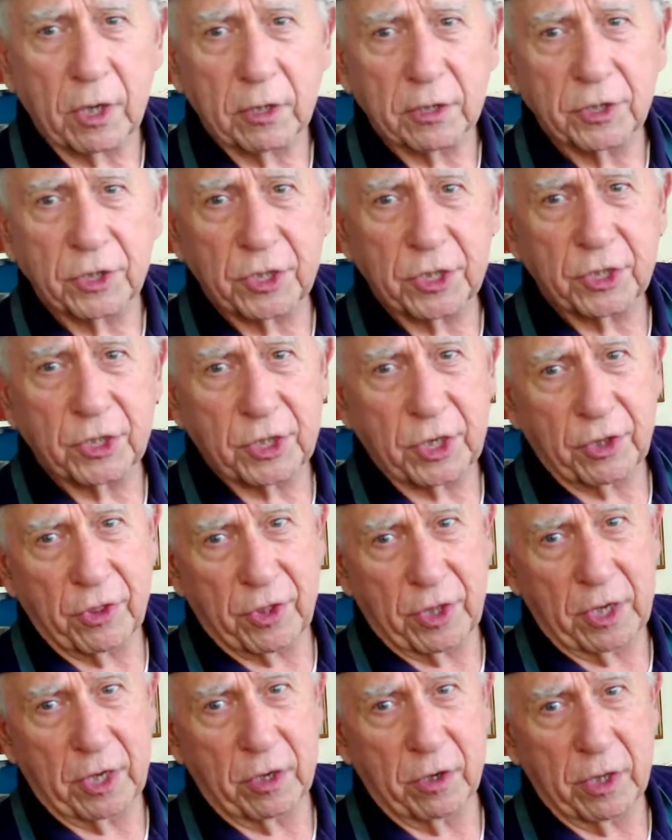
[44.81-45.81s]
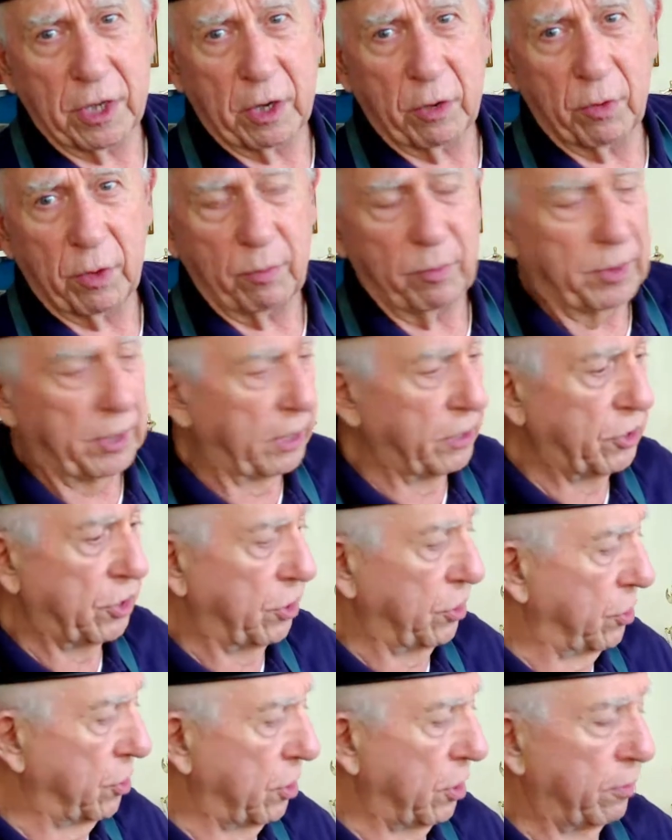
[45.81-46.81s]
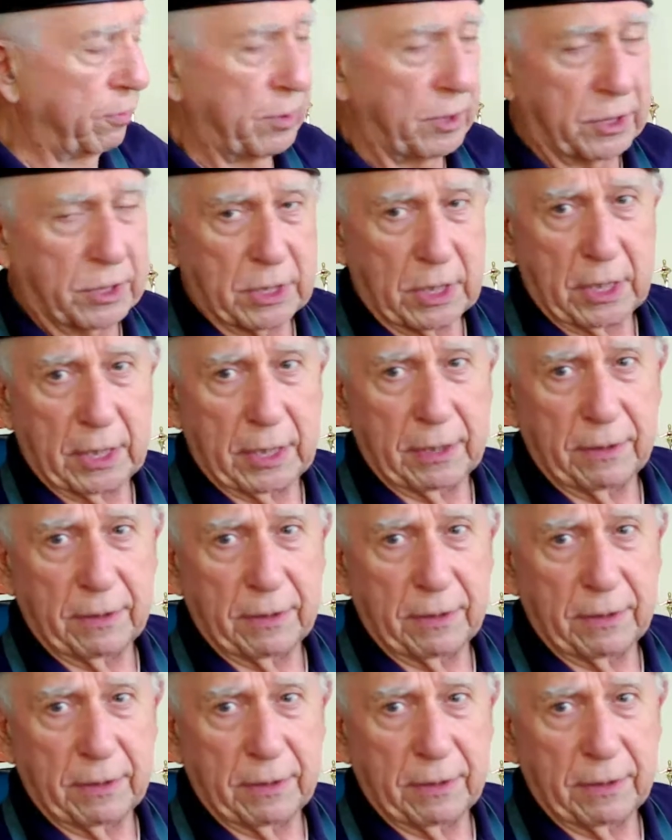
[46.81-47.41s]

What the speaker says: is just a thinner that replaces turpentine.